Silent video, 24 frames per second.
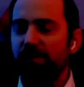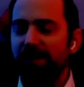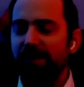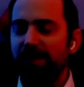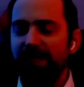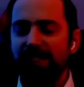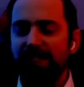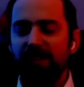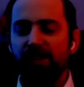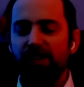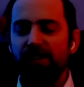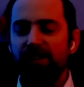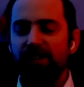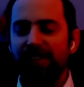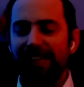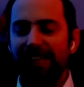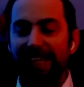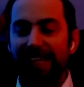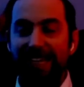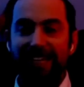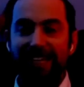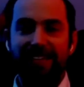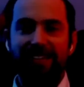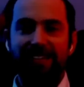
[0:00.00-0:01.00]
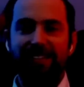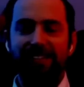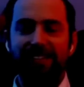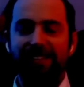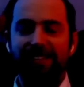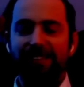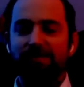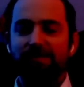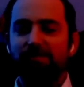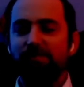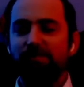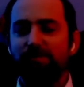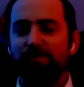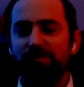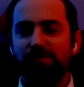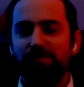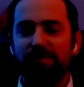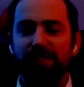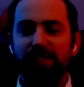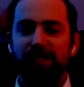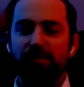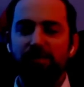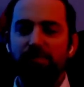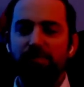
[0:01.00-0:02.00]
place called Glendale,
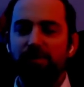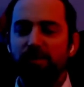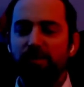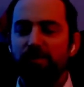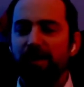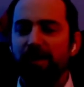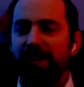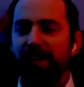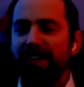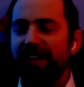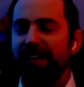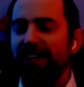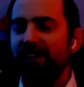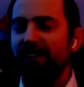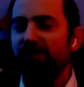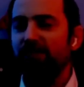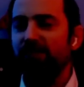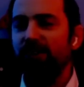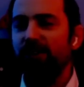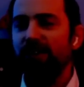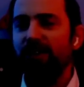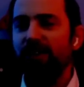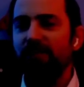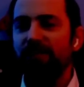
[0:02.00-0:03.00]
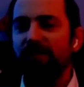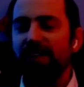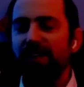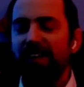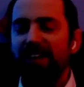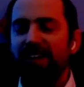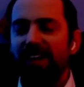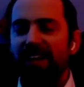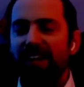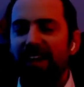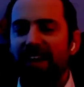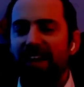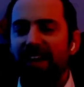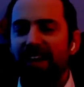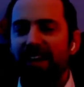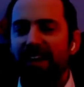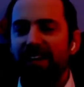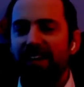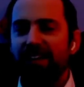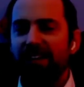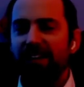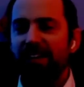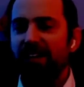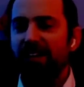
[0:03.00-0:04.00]
near Burbank, California,
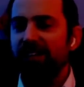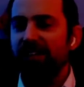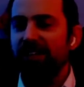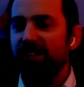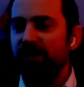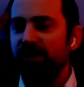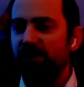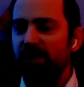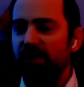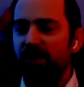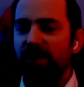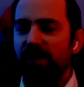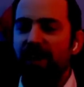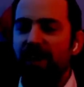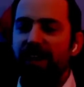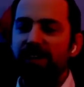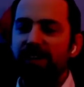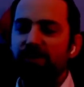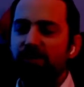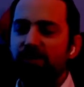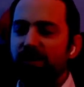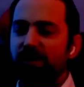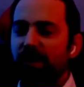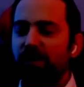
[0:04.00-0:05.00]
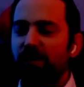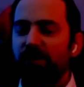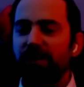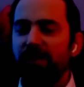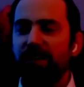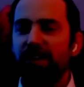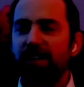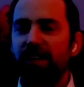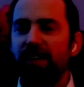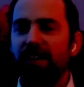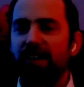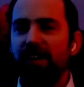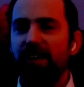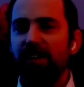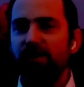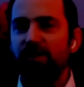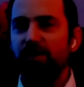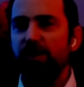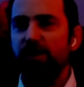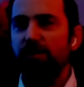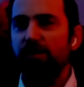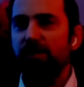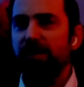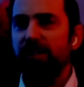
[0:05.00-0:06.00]
and a lot of studio guys would go in there. And there
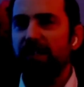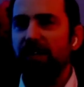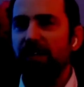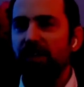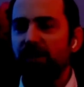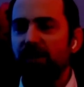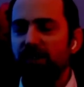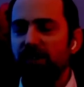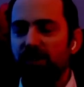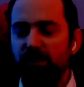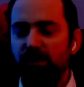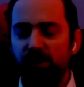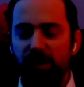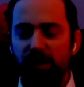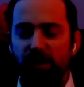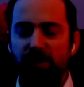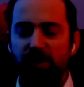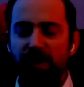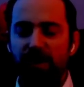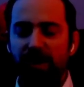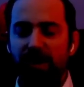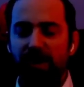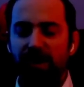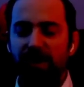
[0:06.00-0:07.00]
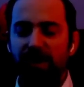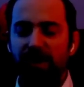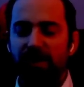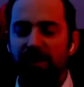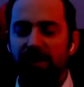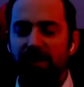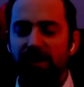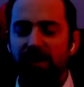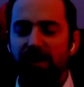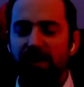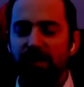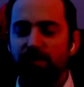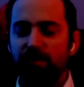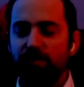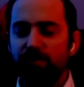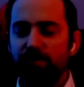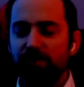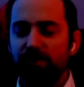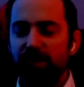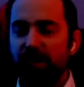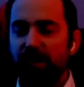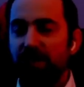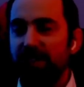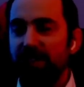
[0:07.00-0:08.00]
was a particular studio there
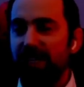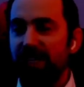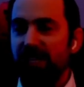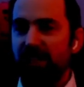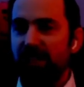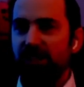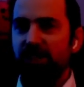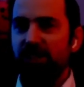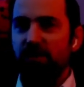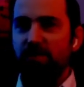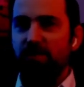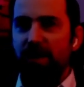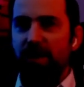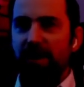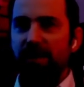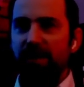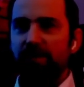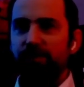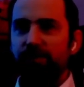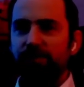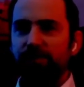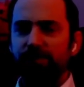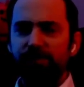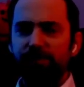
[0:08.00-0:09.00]
called Digital Domain,